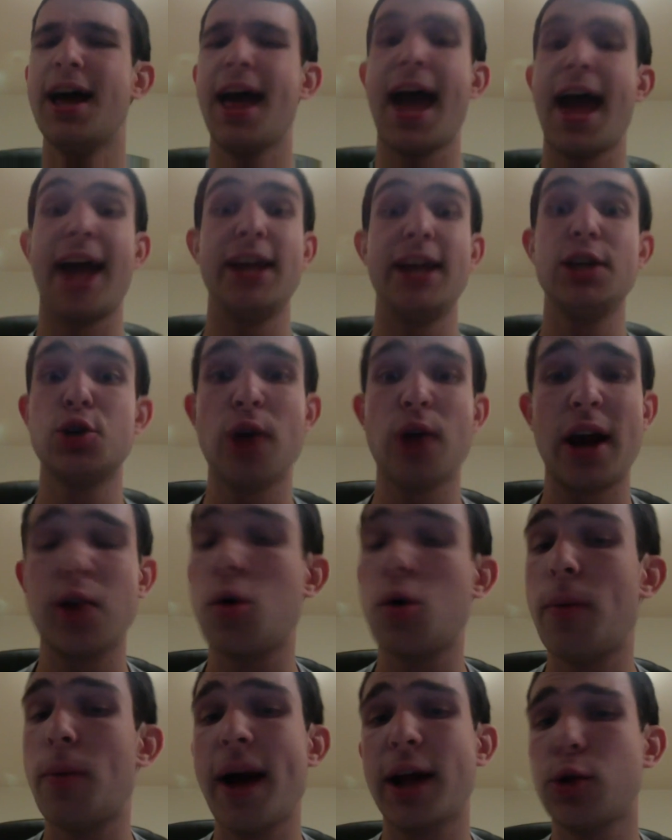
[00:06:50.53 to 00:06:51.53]
And he tried to
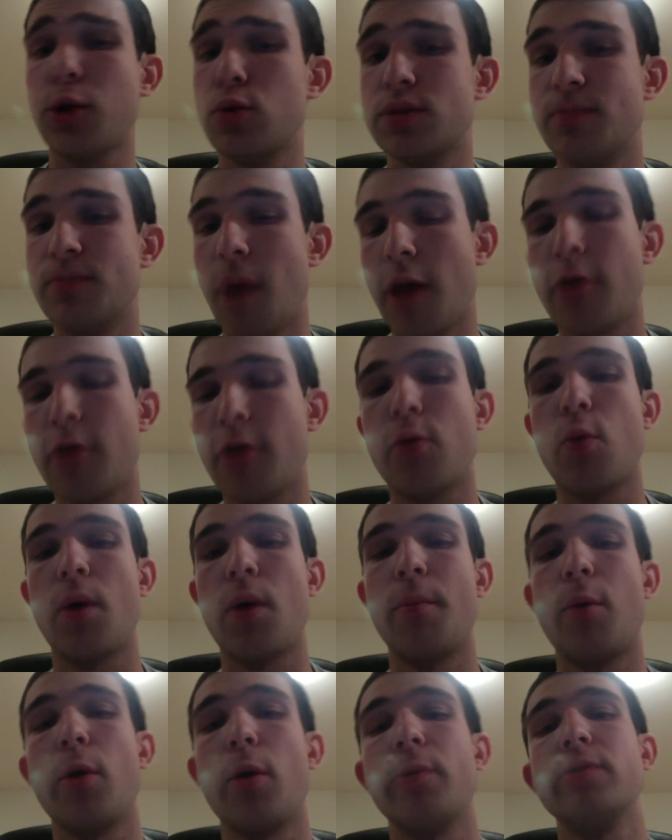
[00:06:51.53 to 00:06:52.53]
go back to his mother at one
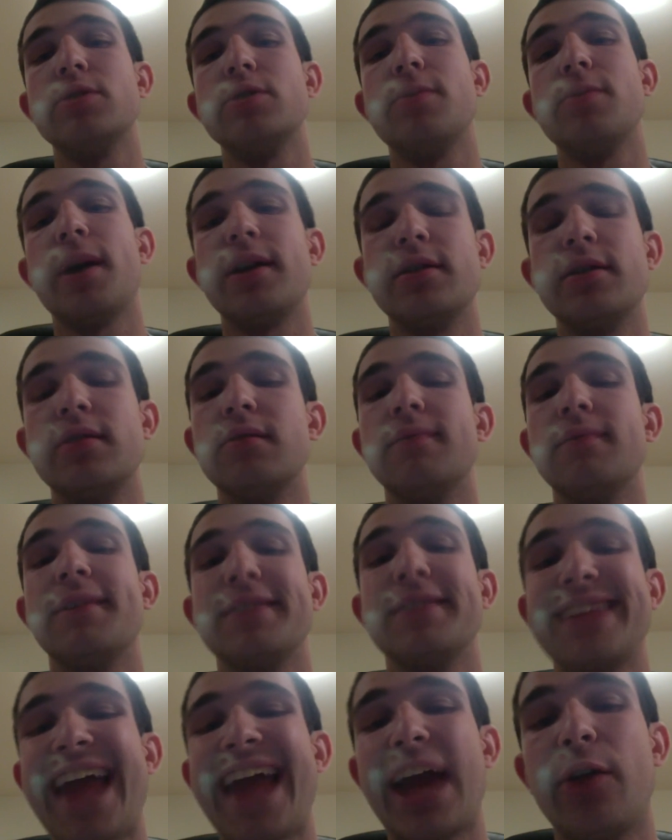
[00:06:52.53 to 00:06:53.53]
point when he was about
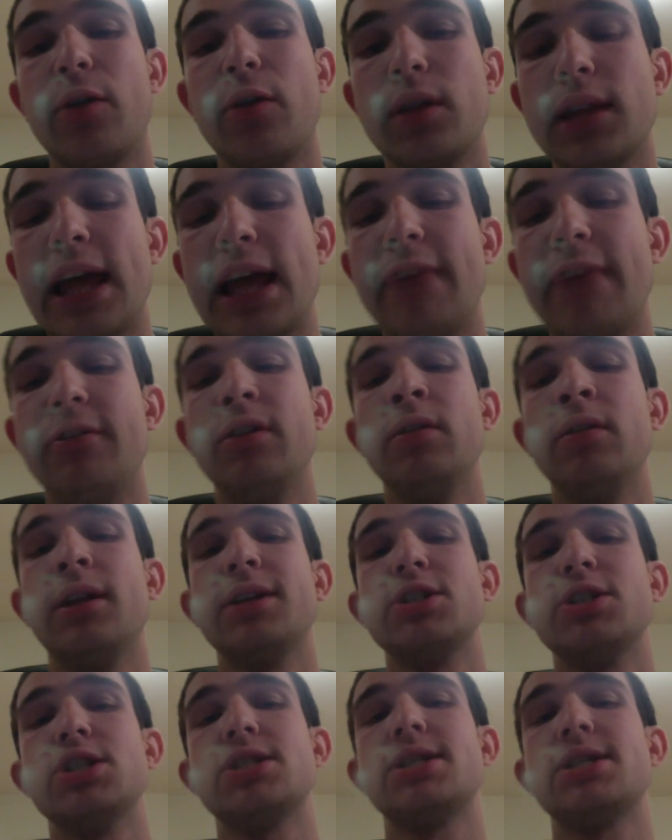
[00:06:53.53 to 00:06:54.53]
10 or 11,
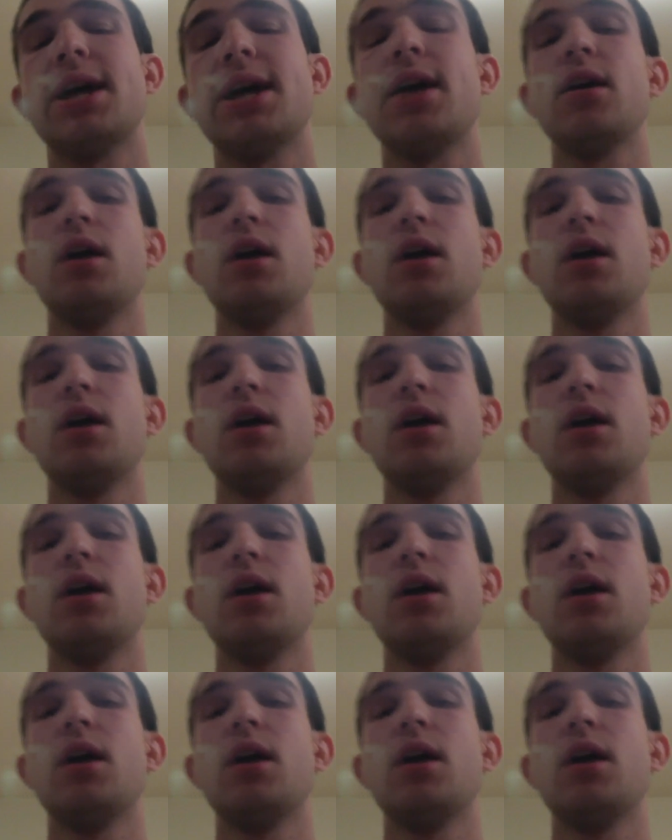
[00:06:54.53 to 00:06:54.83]
let's just say.